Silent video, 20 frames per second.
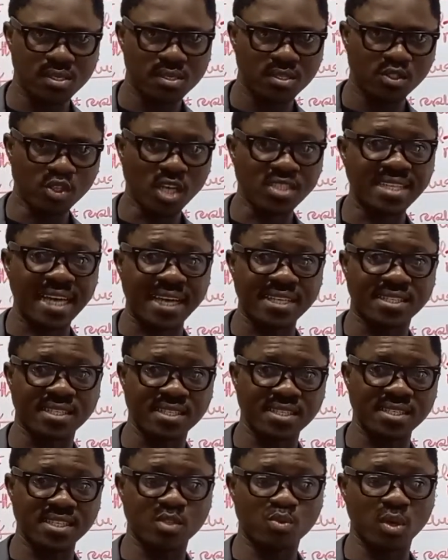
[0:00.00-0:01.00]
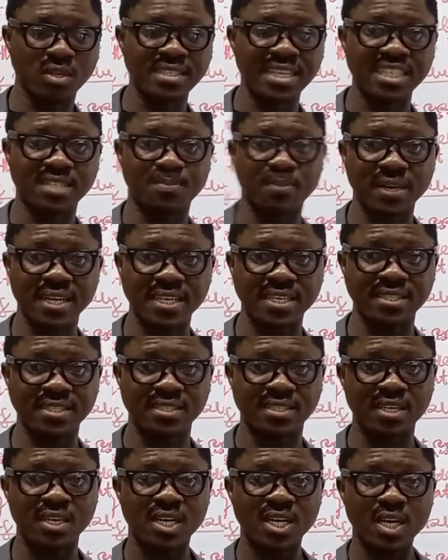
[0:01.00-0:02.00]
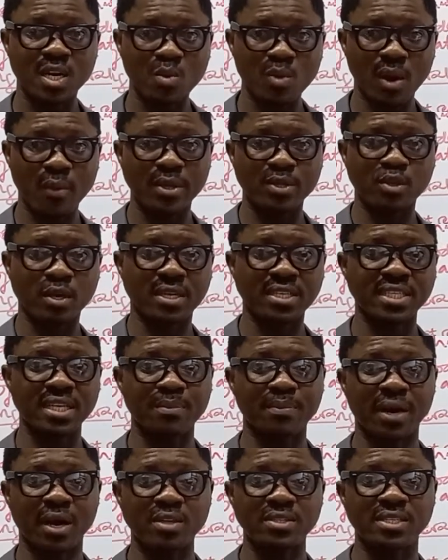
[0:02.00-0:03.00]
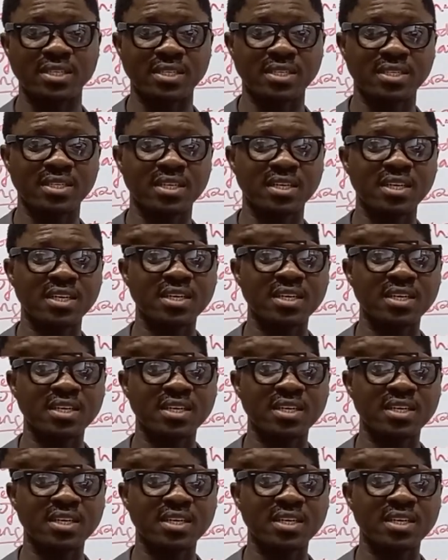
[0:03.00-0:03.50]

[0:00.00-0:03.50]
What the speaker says: Just as it was explained when we are talking about the